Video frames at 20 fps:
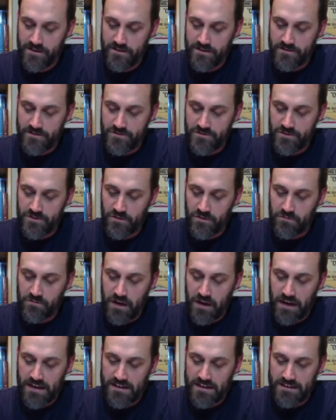Joe
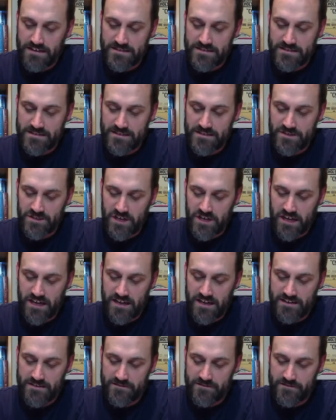Ryan is in the
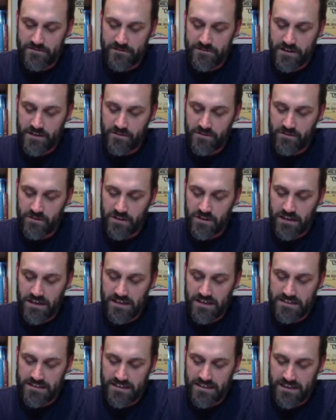chat. Necro
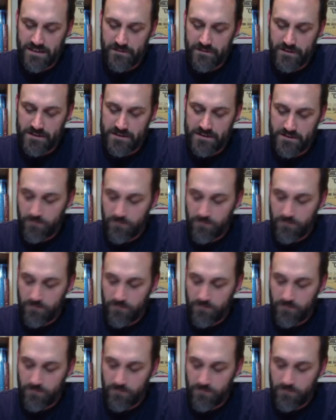God Comics.